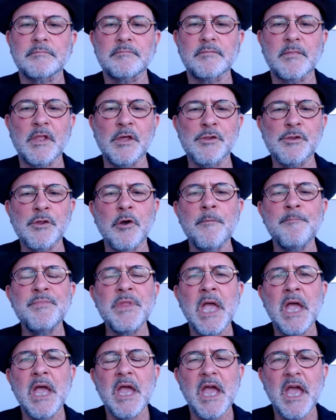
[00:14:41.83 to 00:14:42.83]
So
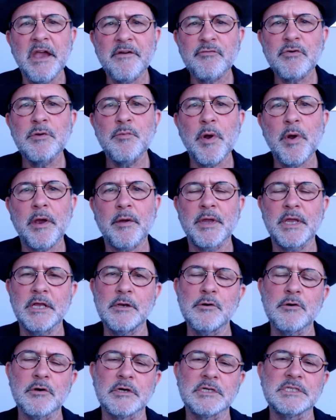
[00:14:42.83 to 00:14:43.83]
everywhere he
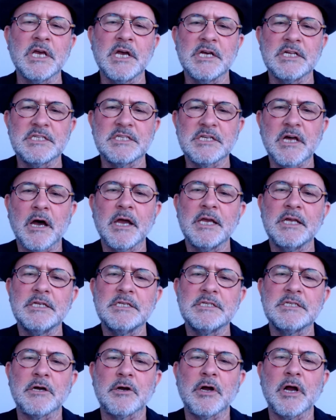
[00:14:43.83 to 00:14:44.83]
looks,
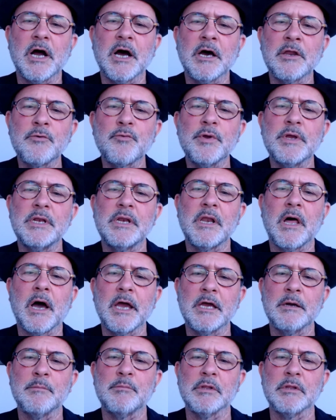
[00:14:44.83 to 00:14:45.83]
signs are
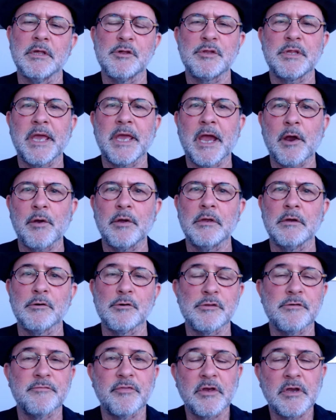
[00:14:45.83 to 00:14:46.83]
unreliable as
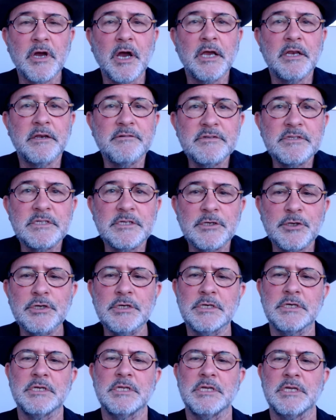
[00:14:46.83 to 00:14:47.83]
carriers of the kind of
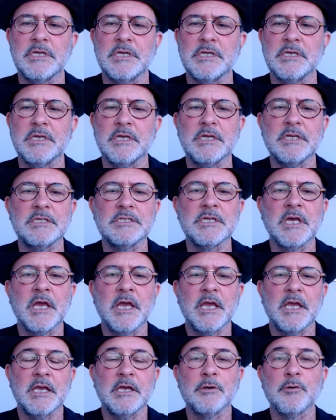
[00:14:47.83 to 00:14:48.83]
certainty he needs
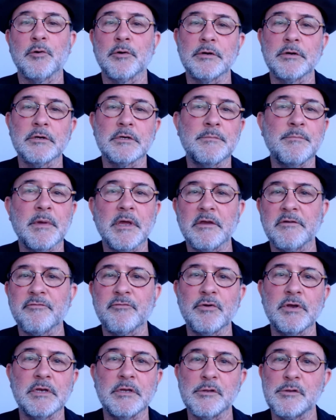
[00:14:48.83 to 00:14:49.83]
in order to make
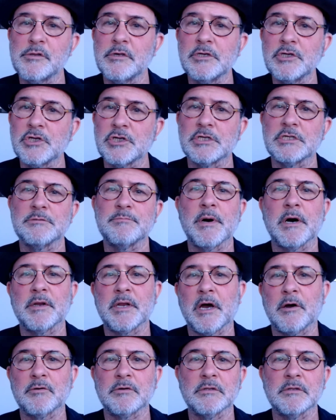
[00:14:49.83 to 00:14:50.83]
free decisions about
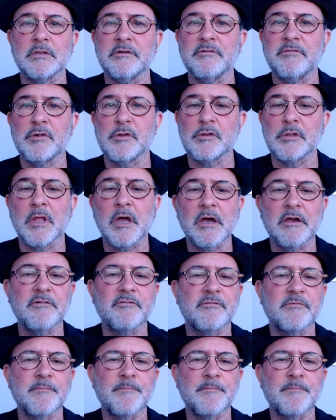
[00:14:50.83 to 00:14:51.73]
how to live his life.